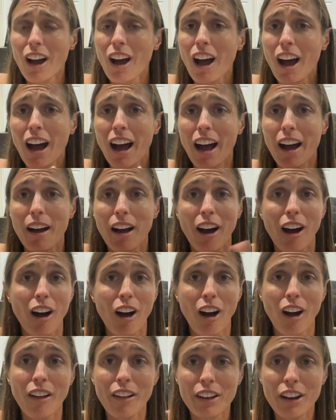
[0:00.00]

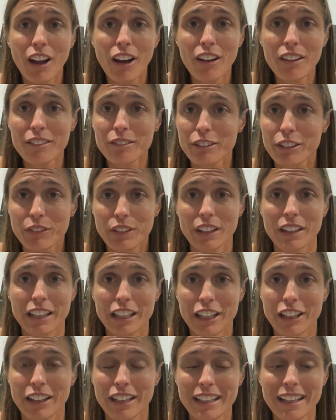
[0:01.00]
All in all, we're
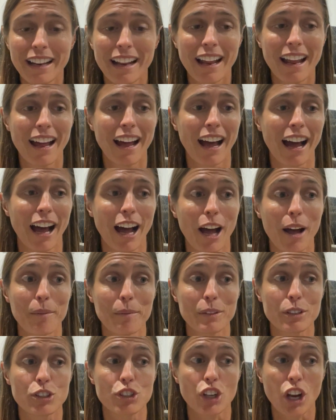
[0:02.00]
feeling good.
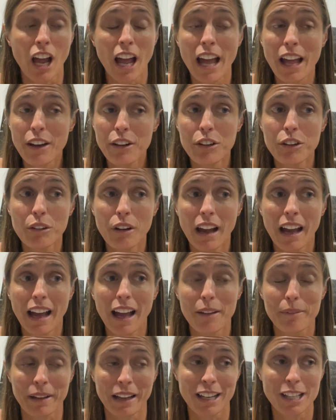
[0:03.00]
John,
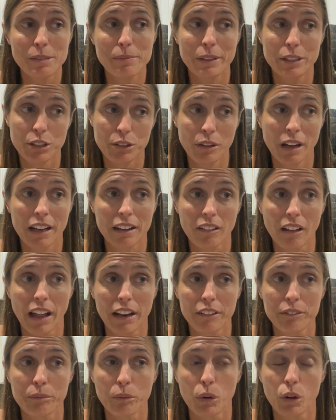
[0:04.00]
my husband, who had a
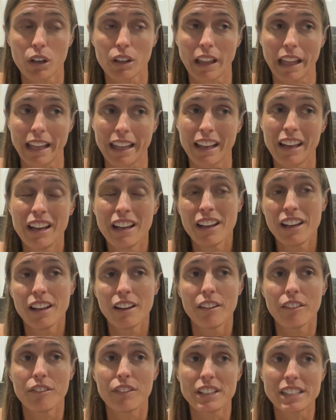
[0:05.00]
lot of more like
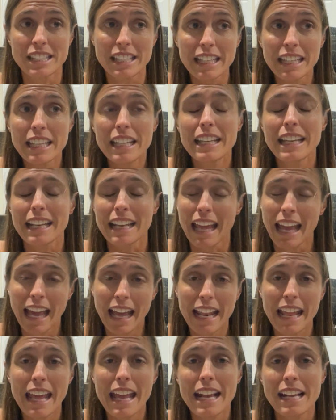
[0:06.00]
fatigue and
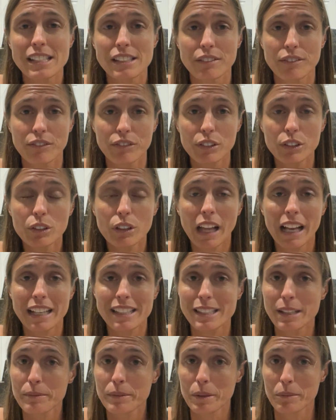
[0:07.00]
headaches and flu-like
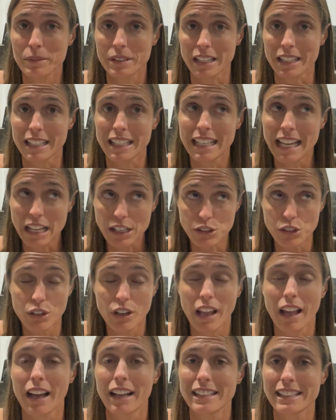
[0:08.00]
symptoms
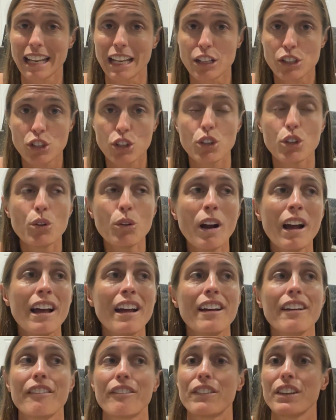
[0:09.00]
yesterday on day 2,
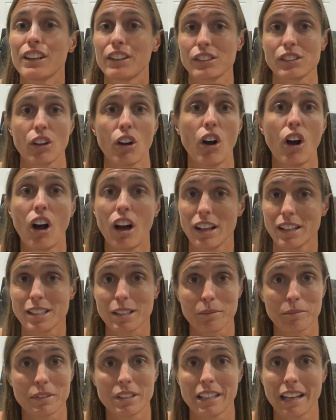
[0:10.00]
feels
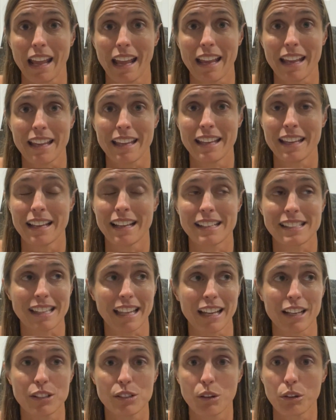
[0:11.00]
awesome today. He has
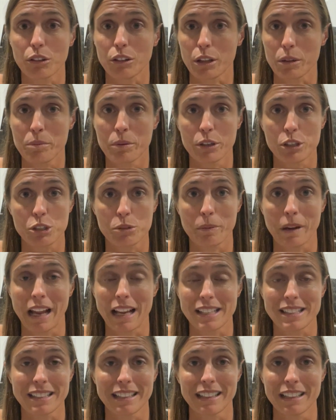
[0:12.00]
like totally pushed
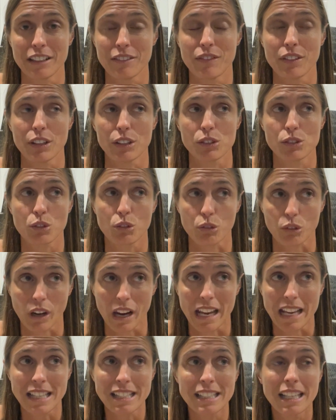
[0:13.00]
past it. He feels
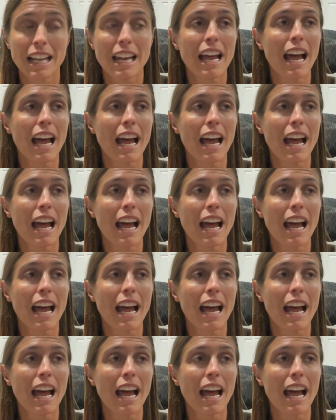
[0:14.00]
great.